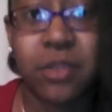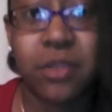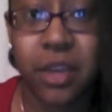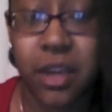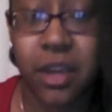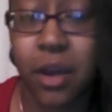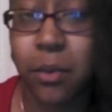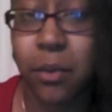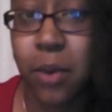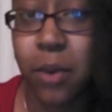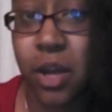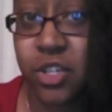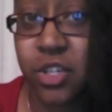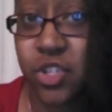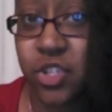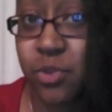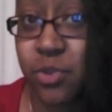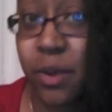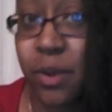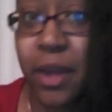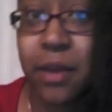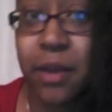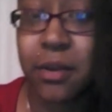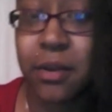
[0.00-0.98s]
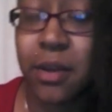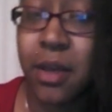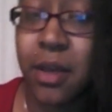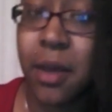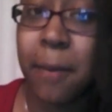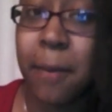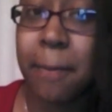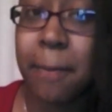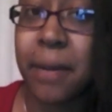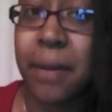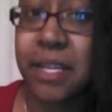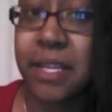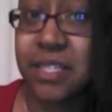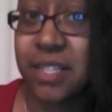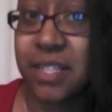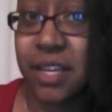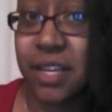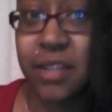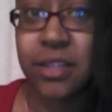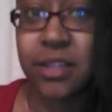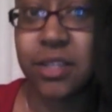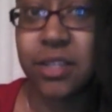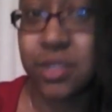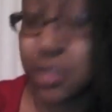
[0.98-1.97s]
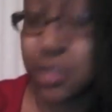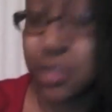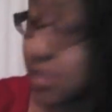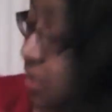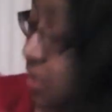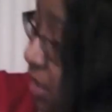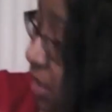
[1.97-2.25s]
I washed mine. My stylist